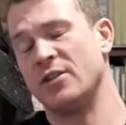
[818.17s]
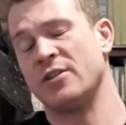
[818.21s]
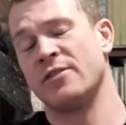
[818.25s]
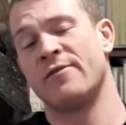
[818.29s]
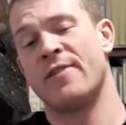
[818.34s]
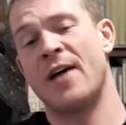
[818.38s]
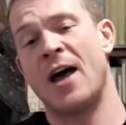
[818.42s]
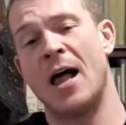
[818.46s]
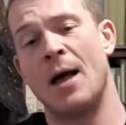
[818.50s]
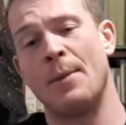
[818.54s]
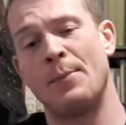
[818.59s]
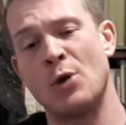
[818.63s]

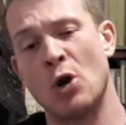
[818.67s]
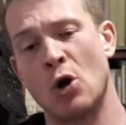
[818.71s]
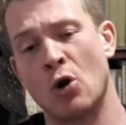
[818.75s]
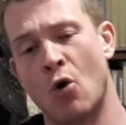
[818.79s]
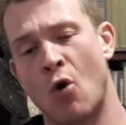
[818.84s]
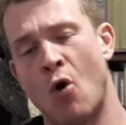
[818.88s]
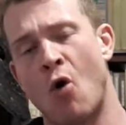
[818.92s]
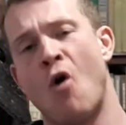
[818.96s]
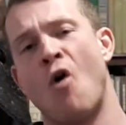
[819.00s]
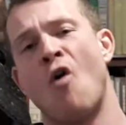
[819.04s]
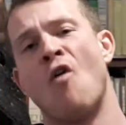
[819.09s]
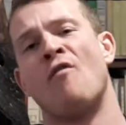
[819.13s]
Develop your
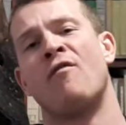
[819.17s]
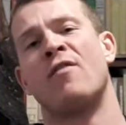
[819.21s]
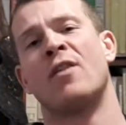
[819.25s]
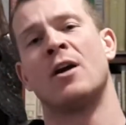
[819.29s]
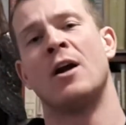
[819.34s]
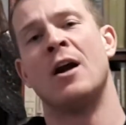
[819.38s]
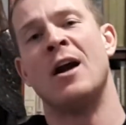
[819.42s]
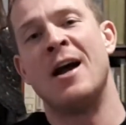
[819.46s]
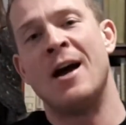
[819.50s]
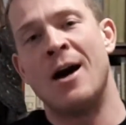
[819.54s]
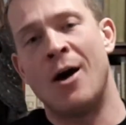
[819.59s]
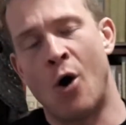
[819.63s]

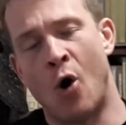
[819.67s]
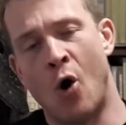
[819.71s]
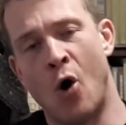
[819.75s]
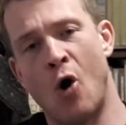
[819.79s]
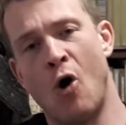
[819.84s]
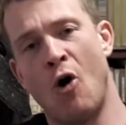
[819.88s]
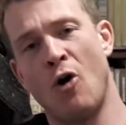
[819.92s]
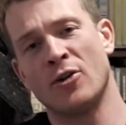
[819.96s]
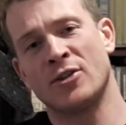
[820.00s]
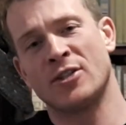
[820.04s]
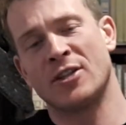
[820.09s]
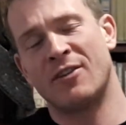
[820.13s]

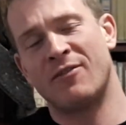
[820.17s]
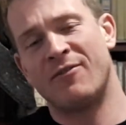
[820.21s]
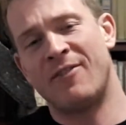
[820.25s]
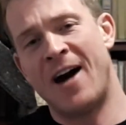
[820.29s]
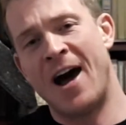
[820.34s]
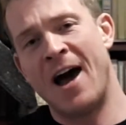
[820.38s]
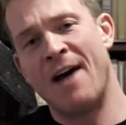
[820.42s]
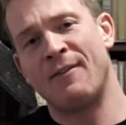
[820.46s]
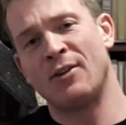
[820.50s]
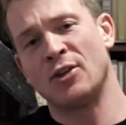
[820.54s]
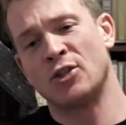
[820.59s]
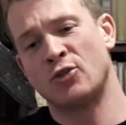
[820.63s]
overall
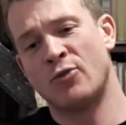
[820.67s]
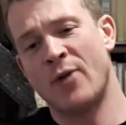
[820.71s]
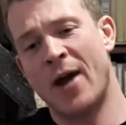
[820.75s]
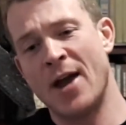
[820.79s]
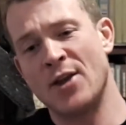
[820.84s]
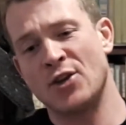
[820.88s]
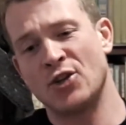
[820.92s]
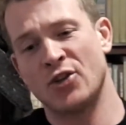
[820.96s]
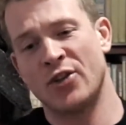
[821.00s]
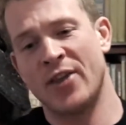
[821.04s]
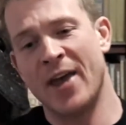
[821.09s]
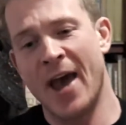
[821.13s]
survival
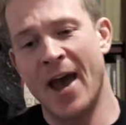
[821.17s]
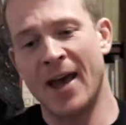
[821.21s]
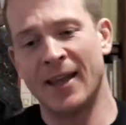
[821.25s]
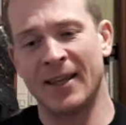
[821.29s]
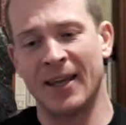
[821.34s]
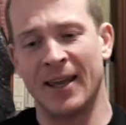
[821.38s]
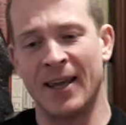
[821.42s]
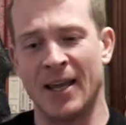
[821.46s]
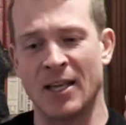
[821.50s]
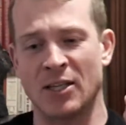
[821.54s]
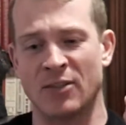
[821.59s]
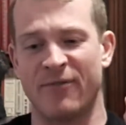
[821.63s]
strategy.
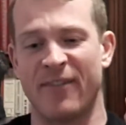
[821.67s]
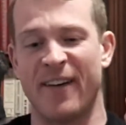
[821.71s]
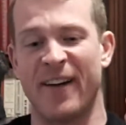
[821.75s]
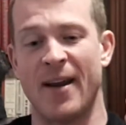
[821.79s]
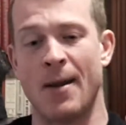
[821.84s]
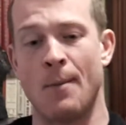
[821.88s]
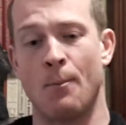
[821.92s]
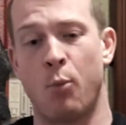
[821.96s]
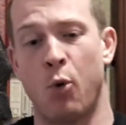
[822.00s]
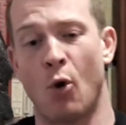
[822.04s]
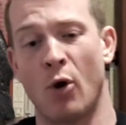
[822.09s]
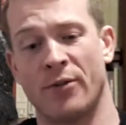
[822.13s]
That is
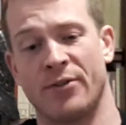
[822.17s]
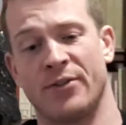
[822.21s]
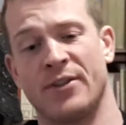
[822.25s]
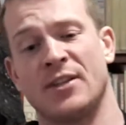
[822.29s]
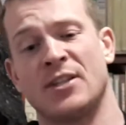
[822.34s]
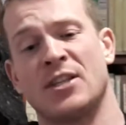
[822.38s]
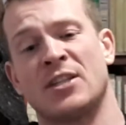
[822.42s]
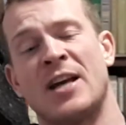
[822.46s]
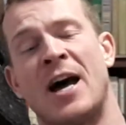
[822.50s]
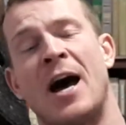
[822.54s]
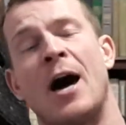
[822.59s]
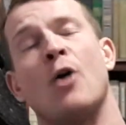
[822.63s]
very important.
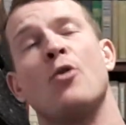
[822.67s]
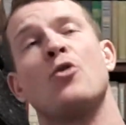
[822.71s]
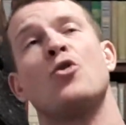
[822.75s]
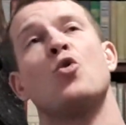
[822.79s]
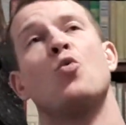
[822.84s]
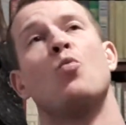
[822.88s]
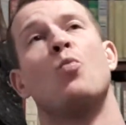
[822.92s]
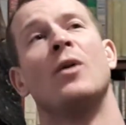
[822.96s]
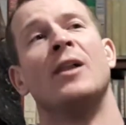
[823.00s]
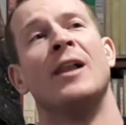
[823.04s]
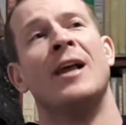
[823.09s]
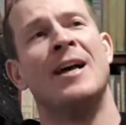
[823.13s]
This is how
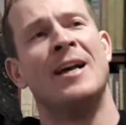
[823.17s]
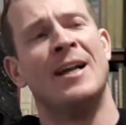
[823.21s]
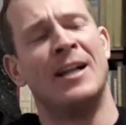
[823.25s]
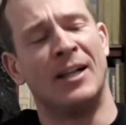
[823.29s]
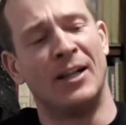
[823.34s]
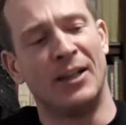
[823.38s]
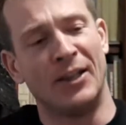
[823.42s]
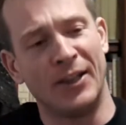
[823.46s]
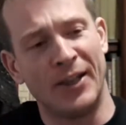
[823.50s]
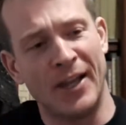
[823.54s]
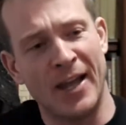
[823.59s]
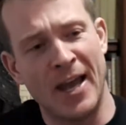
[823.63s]
you will
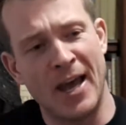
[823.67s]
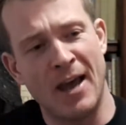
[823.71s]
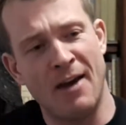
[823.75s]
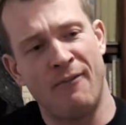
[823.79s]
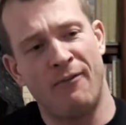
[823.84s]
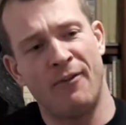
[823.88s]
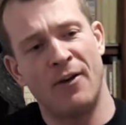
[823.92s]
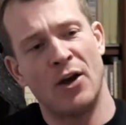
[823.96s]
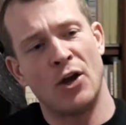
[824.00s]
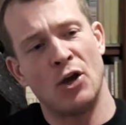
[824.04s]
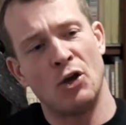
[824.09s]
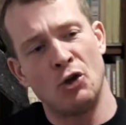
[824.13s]

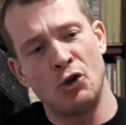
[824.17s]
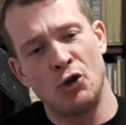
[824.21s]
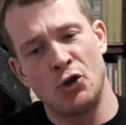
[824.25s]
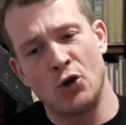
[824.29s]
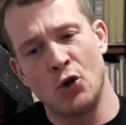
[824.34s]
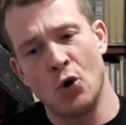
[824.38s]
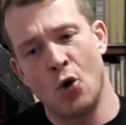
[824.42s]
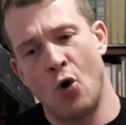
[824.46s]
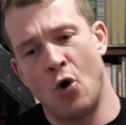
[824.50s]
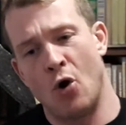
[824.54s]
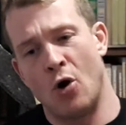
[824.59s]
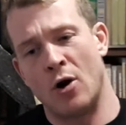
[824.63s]
live
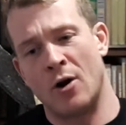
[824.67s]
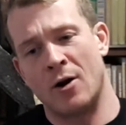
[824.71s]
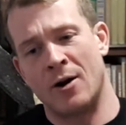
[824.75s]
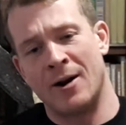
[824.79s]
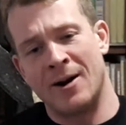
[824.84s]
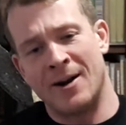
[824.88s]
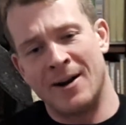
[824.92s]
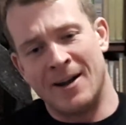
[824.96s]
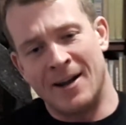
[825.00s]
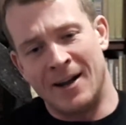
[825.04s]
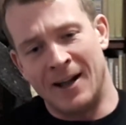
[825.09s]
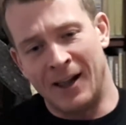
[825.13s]

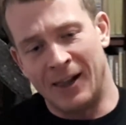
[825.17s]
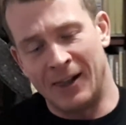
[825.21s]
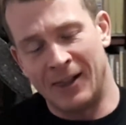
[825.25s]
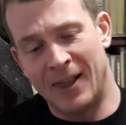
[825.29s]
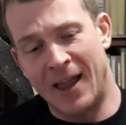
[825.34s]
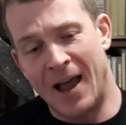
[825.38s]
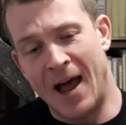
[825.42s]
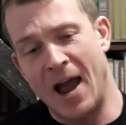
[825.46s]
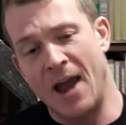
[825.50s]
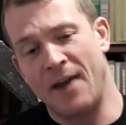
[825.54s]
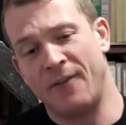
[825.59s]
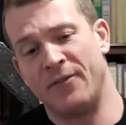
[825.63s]
your
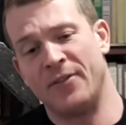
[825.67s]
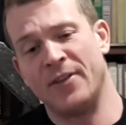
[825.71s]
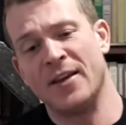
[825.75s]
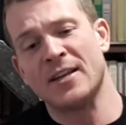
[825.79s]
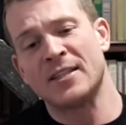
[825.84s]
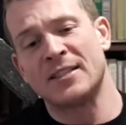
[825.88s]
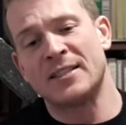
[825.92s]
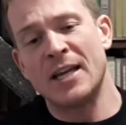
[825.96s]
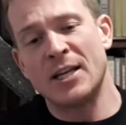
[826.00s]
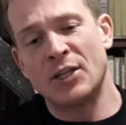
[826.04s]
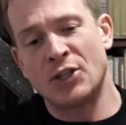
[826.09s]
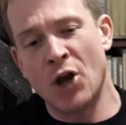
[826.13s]
life.
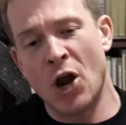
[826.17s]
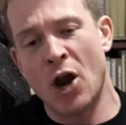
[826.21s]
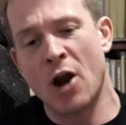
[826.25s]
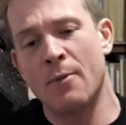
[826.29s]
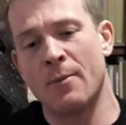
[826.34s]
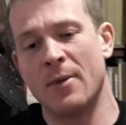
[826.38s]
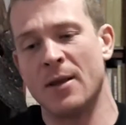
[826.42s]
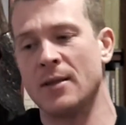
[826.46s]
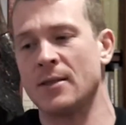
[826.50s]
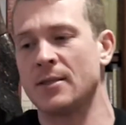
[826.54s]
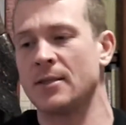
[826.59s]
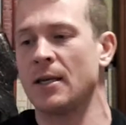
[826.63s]
This
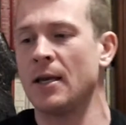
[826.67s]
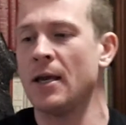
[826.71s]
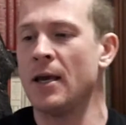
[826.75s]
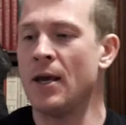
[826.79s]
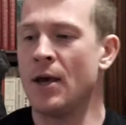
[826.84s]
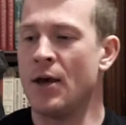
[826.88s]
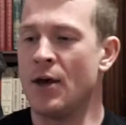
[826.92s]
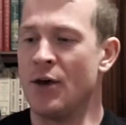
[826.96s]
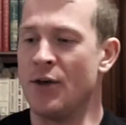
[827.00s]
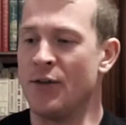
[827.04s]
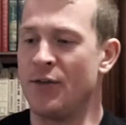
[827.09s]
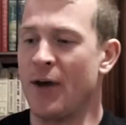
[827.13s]
determines
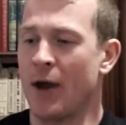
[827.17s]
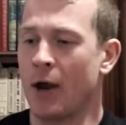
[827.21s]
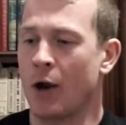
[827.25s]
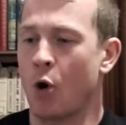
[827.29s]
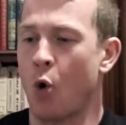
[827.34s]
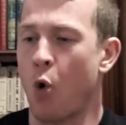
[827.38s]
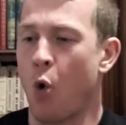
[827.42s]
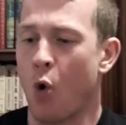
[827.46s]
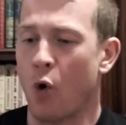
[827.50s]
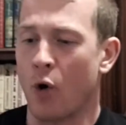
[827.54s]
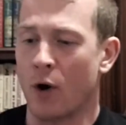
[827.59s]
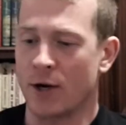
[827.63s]
the
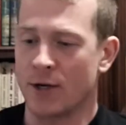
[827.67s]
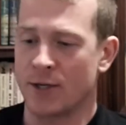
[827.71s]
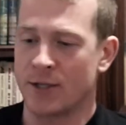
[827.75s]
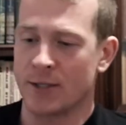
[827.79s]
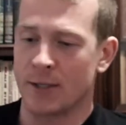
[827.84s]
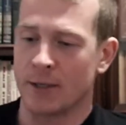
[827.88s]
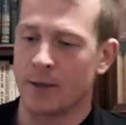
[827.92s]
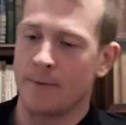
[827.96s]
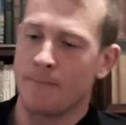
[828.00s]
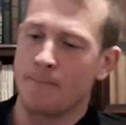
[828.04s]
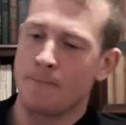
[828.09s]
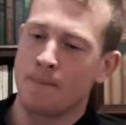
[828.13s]

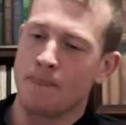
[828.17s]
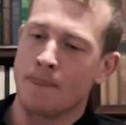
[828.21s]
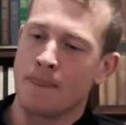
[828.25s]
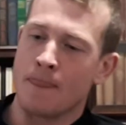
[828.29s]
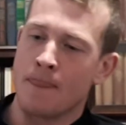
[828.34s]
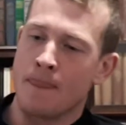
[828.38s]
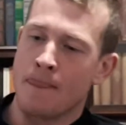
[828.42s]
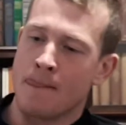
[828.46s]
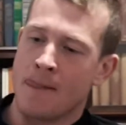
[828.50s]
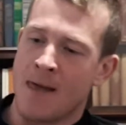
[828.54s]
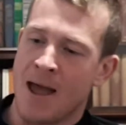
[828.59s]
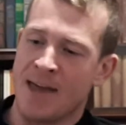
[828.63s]
course
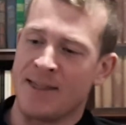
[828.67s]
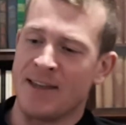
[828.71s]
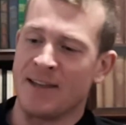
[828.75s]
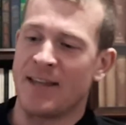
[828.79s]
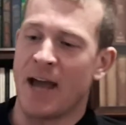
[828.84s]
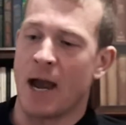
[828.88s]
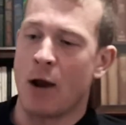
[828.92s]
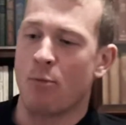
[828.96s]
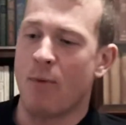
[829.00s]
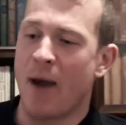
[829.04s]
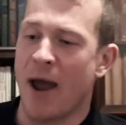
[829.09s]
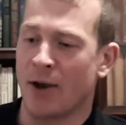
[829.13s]
and the
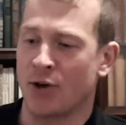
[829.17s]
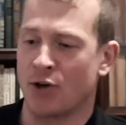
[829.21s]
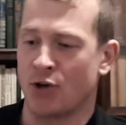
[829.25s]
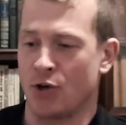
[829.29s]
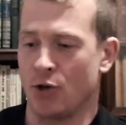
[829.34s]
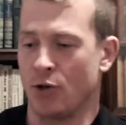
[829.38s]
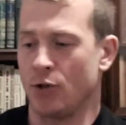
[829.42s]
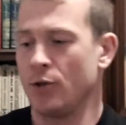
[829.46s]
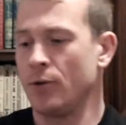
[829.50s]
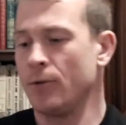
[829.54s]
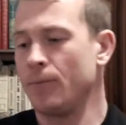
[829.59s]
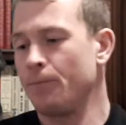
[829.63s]

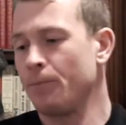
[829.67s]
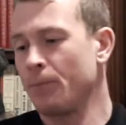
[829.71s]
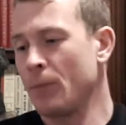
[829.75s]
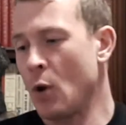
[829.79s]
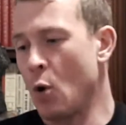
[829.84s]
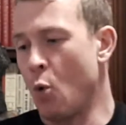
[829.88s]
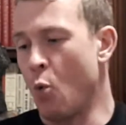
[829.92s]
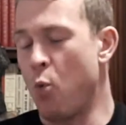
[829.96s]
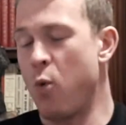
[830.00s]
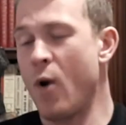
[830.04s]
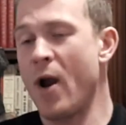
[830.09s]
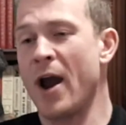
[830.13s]
direction
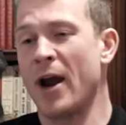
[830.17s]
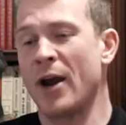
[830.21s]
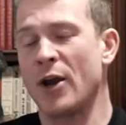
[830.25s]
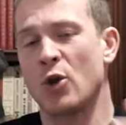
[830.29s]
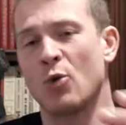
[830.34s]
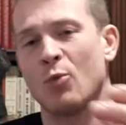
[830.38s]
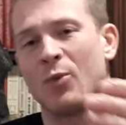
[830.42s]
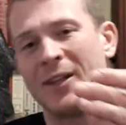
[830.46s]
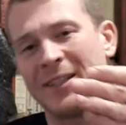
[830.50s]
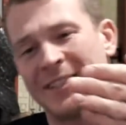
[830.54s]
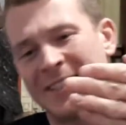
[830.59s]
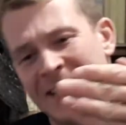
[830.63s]
where
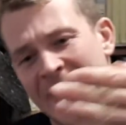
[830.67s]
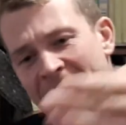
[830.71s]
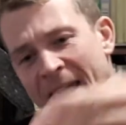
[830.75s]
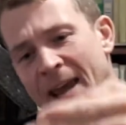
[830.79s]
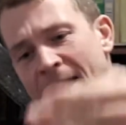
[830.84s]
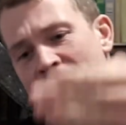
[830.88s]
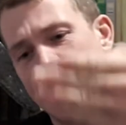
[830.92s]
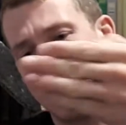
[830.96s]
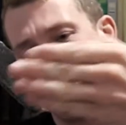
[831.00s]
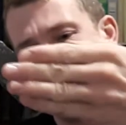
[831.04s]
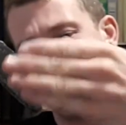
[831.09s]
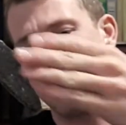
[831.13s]
you will
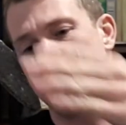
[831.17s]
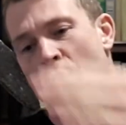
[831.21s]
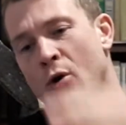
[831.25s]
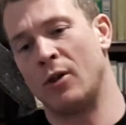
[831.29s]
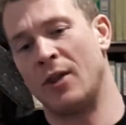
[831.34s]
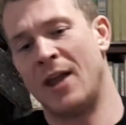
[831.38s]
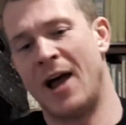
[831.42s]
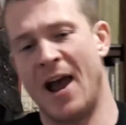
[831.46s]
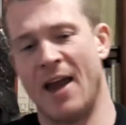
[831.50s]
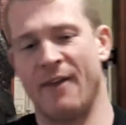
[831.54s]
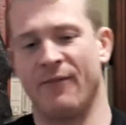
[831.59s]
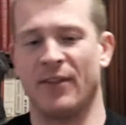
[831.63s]
take your
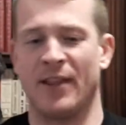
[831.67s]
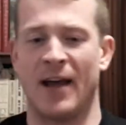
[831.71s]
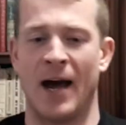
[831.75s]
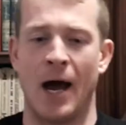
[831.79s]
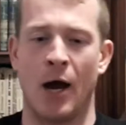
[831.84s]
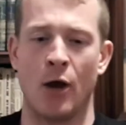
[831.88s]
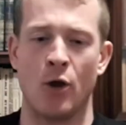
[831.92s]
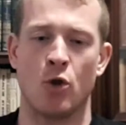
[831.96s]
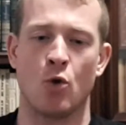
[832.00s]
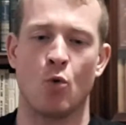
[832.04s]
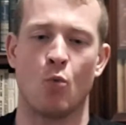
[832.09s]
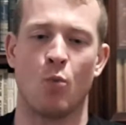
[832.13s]
life and
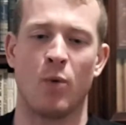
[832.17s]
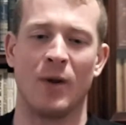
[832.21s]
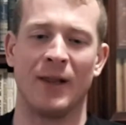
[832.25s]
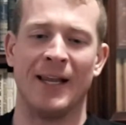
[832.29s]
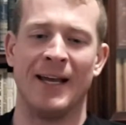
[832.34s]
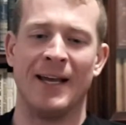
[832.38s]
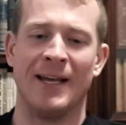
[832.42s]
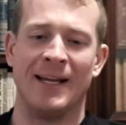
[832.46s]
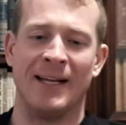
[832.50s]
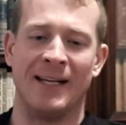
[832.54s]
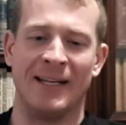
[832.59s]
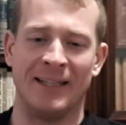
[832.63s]
how you
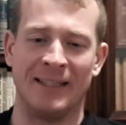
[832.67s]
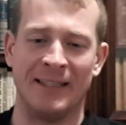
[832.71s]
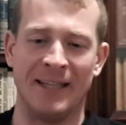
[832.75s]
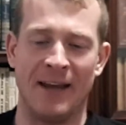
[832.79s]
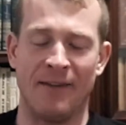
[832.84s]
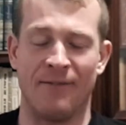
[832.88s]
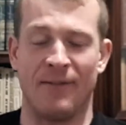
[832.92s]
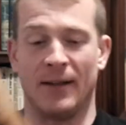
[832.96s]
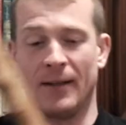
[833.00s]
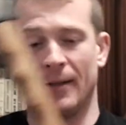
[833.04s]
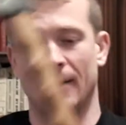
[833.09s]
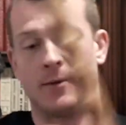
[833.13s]
will
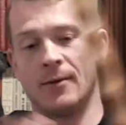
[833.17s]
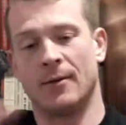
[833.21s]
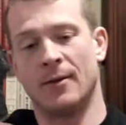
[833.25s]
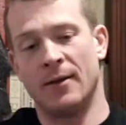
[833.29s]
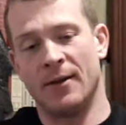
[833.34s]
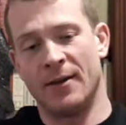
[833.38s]
live it.